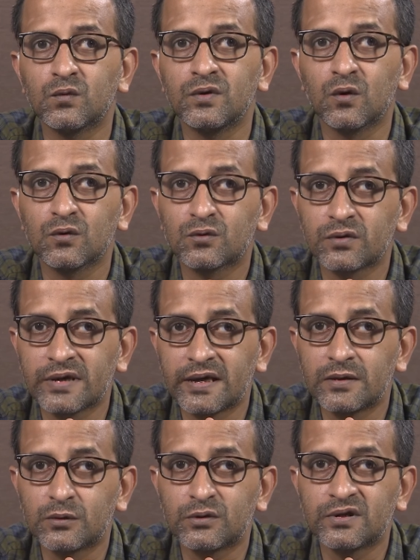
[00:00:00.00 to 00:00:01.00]
We also
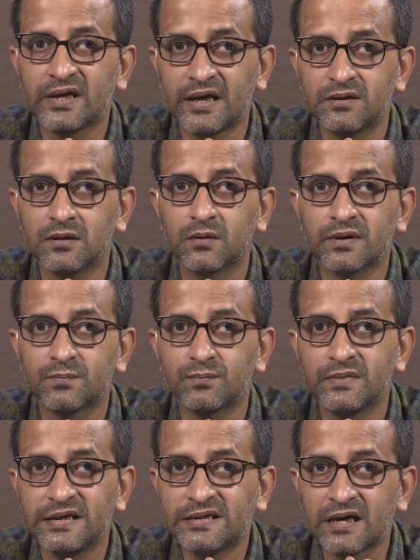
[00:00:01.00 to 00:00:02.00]
tend to change our
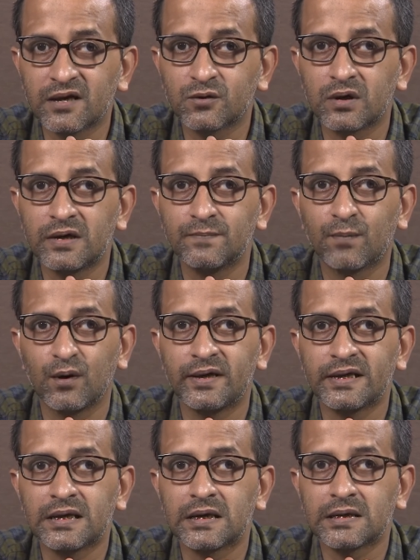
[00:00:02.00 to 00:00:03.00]
intellectual and
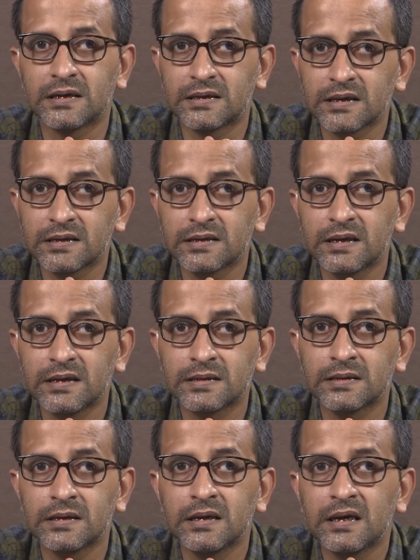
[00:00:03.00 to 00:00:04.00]
political
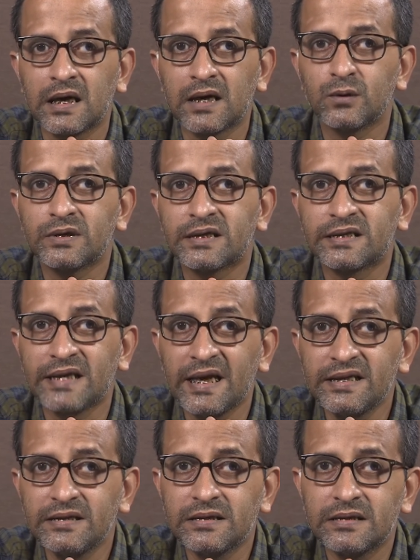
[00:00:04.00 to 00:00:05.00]
consciousness and with the
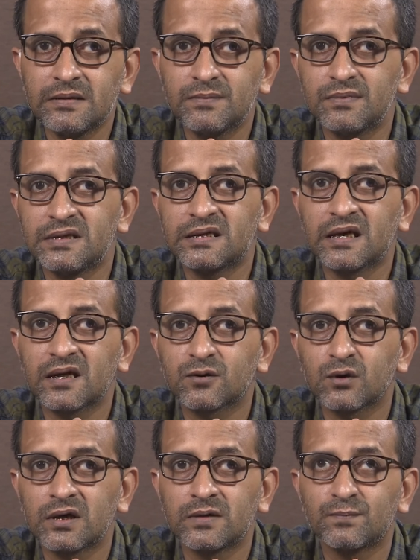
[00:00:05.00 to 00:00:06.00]
change in
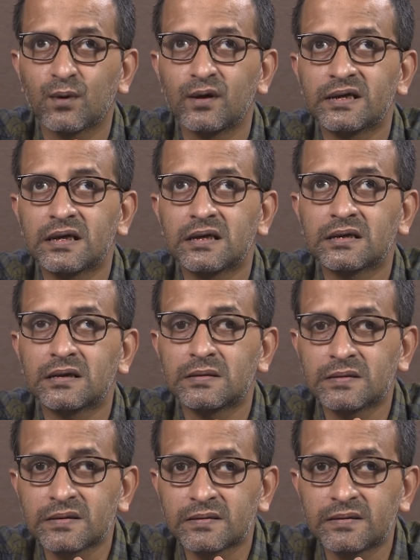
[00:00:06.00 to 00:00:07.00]
intellectual and political
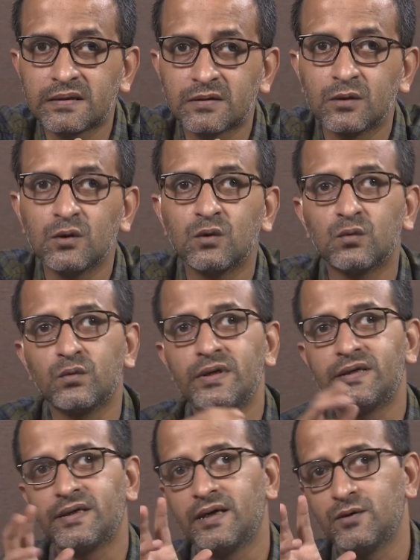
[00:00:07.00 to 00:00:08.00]
consciousness,
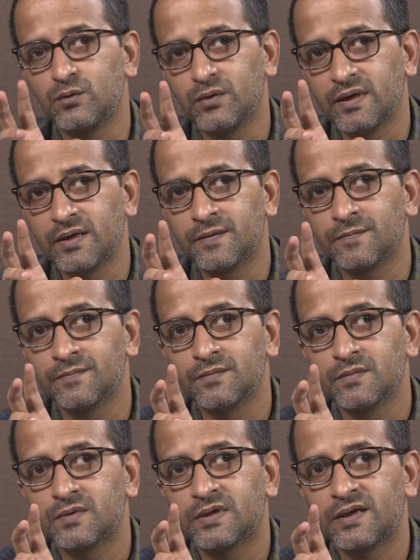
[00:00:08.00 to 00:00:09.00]
we tend to uh,
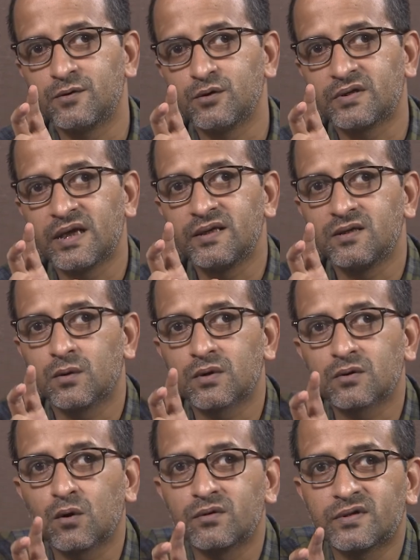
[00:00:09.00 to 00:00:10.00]
tend to change
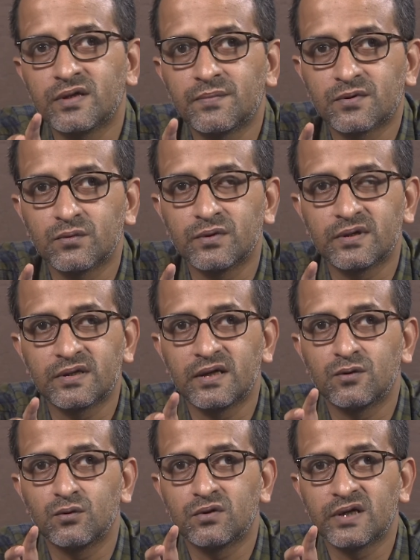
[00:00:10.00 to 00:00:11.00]
our concepts, we
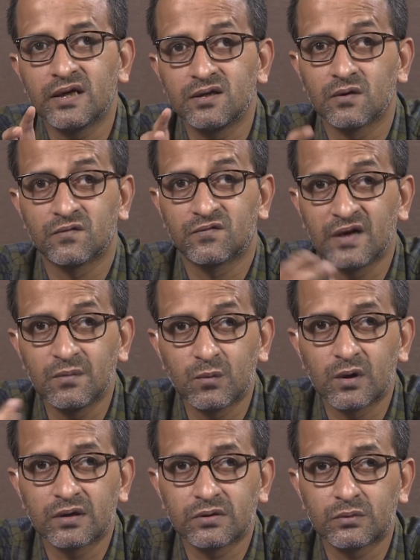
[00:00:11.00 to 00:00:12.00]
tend to change our
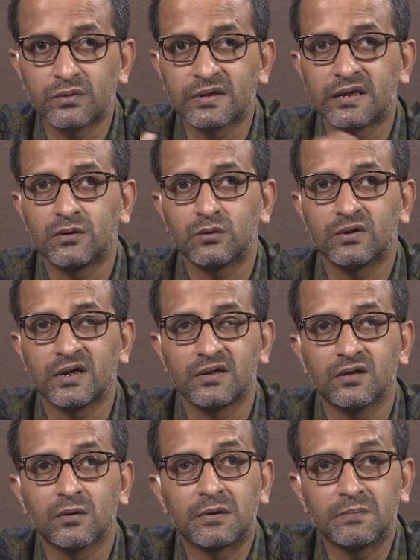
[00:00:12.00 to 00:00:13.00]
frameworks, we tend to
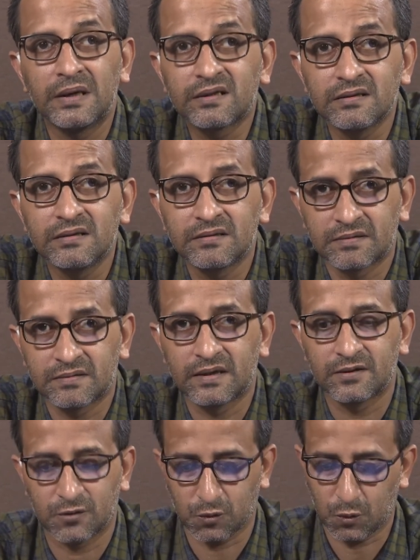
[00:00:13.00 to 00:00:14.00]
change our methods
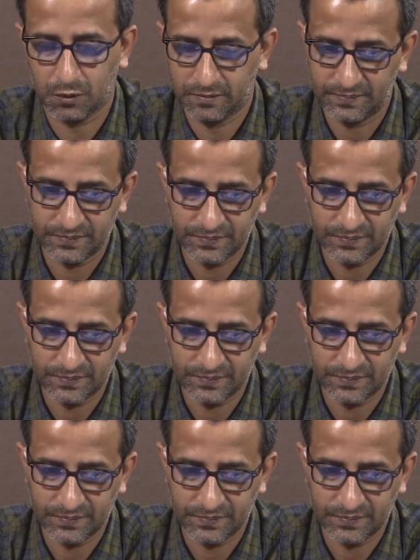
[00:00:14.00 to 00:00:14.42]
and so on.